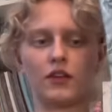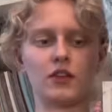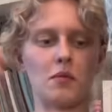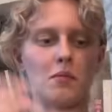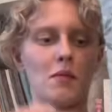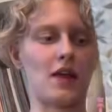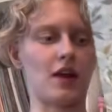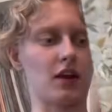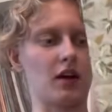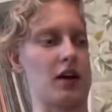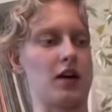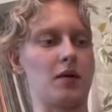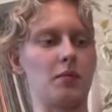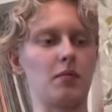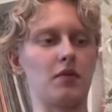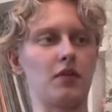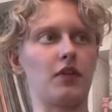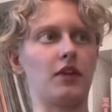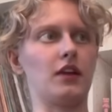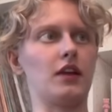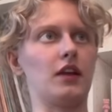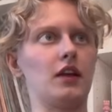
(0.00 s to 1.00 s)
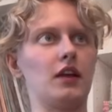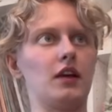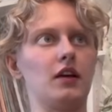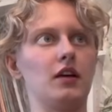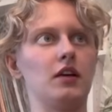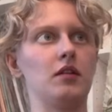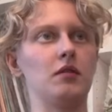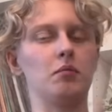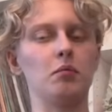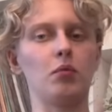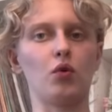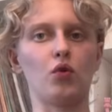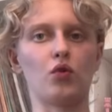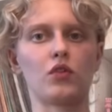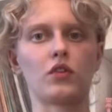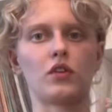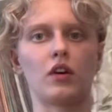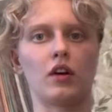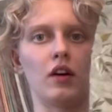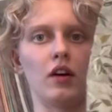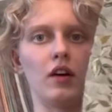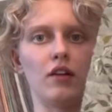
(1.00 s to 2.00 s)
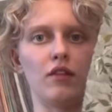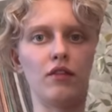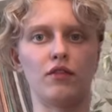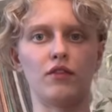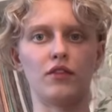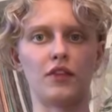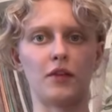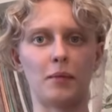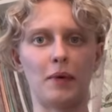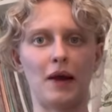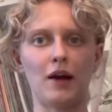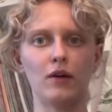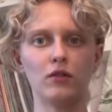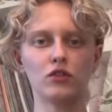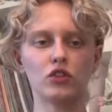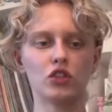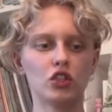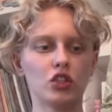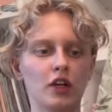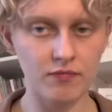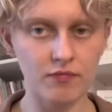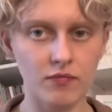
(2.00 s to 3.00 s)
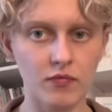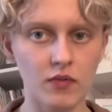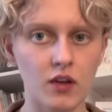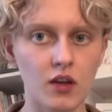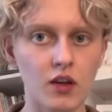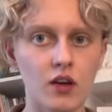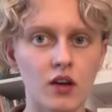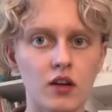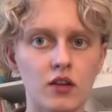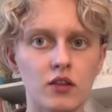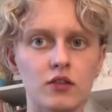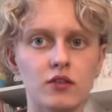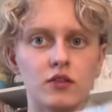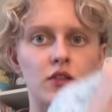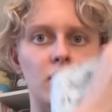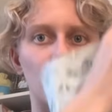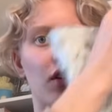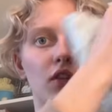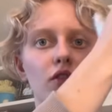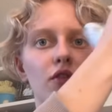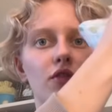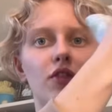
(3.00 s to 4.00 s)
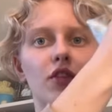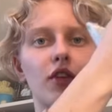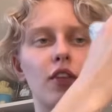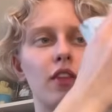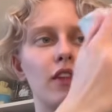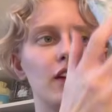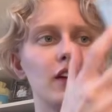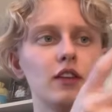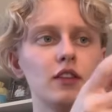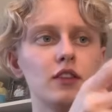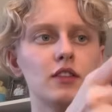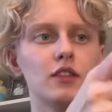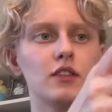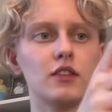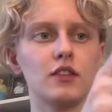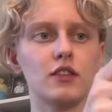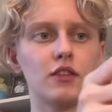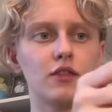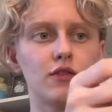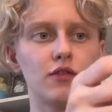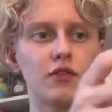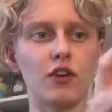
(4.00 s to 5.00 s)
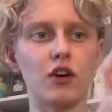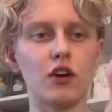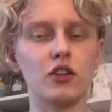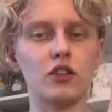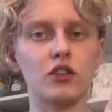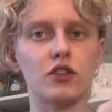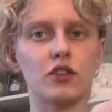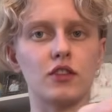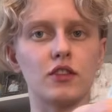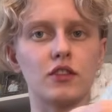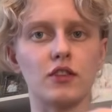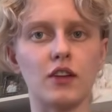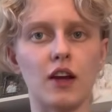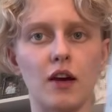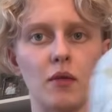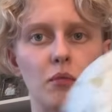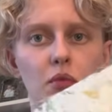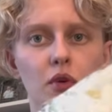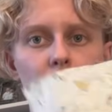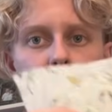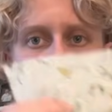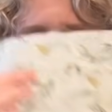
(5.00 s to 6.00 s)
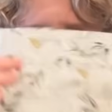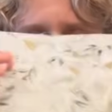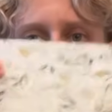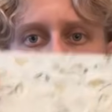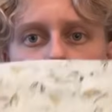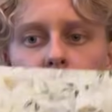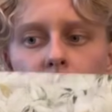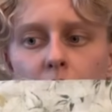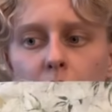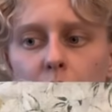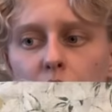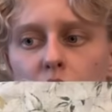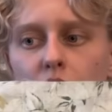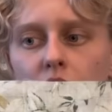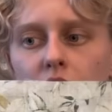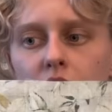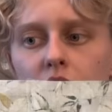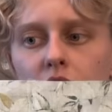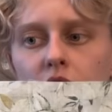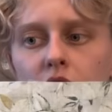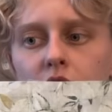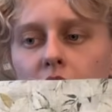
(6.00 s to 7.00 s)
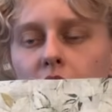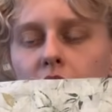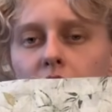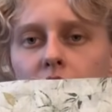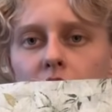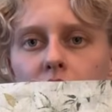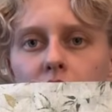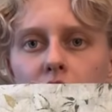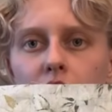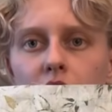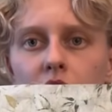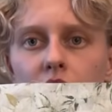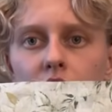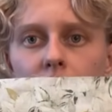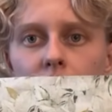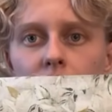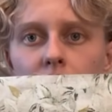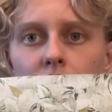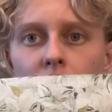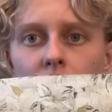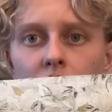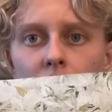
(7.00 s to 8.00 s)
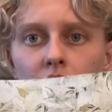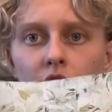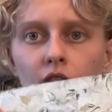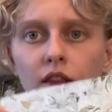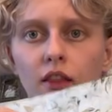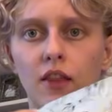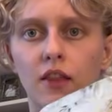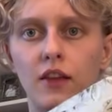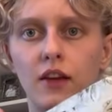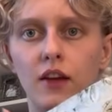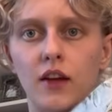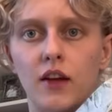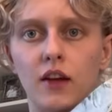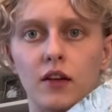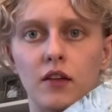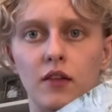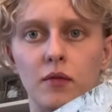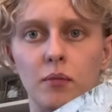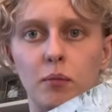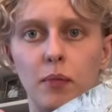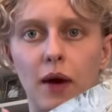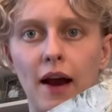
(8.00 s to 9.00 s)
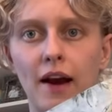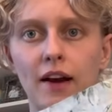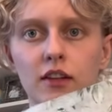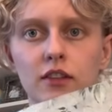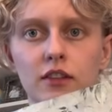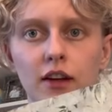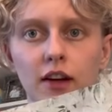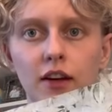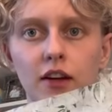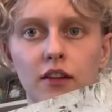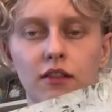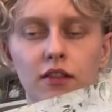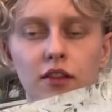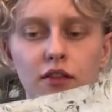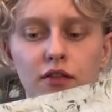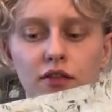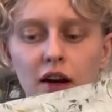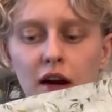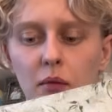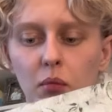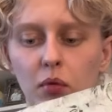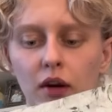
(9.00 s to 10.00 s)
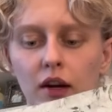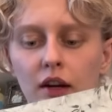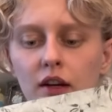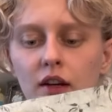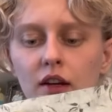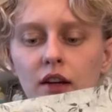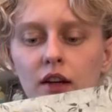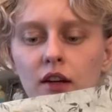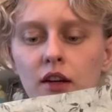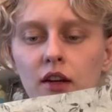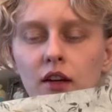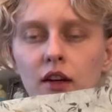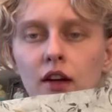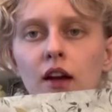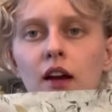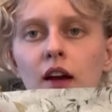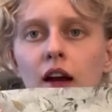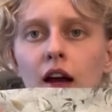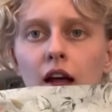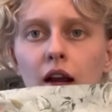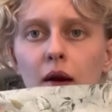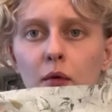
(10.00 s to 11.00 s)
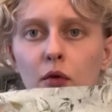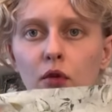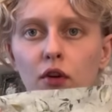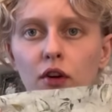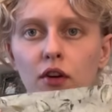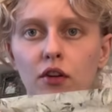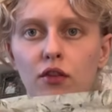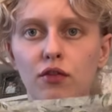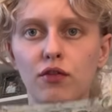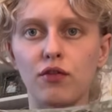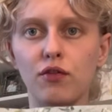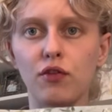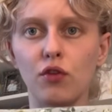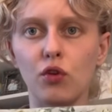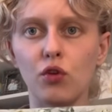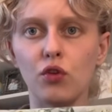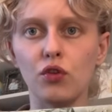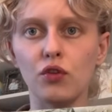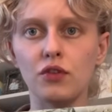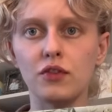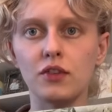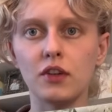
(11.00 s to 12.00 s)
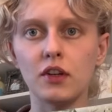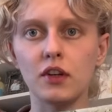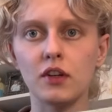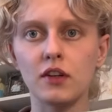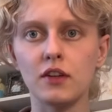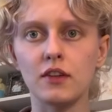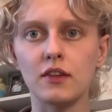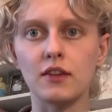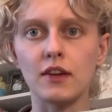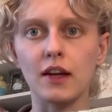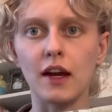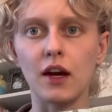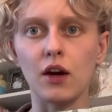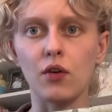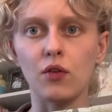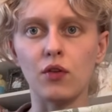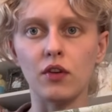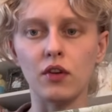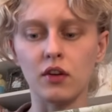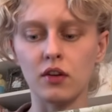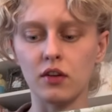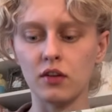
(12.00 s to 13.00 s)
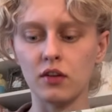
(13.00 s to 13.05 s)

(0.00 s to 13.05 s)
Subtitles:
to make up the bulk of the pouch. So for this first step, I'm going to take the back side of the fabric and I'm going to fold down